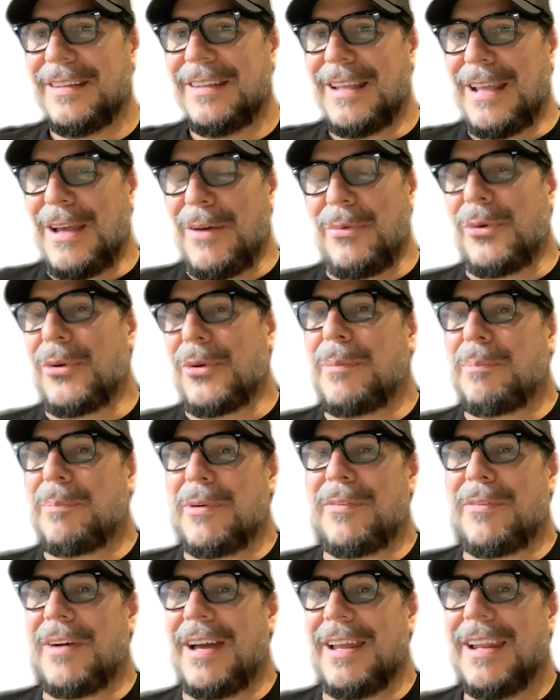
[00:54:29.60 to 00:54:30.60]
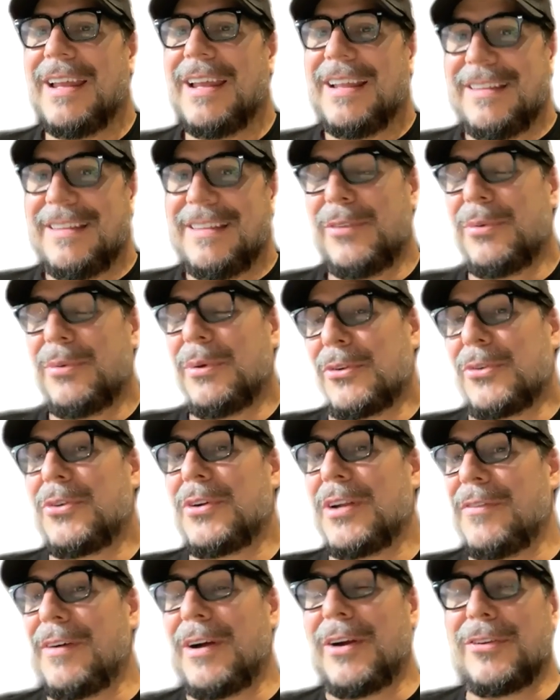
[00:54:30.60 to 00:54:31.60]
and we're going to provide, this is what
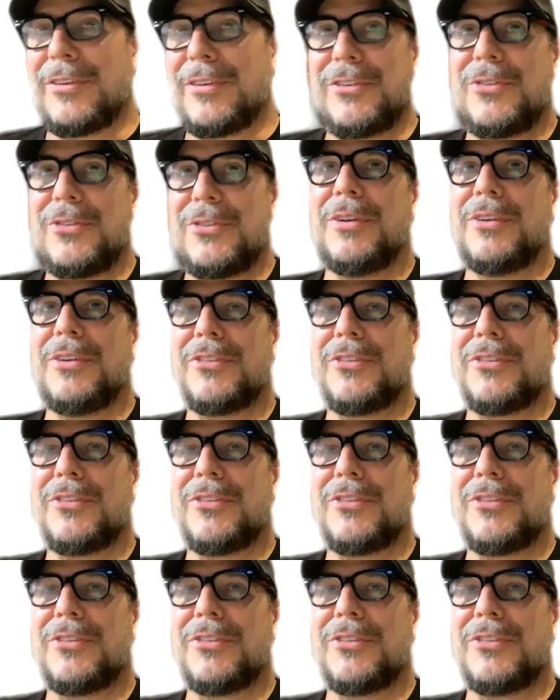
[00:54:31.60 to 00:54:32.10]
coronavirus is doing.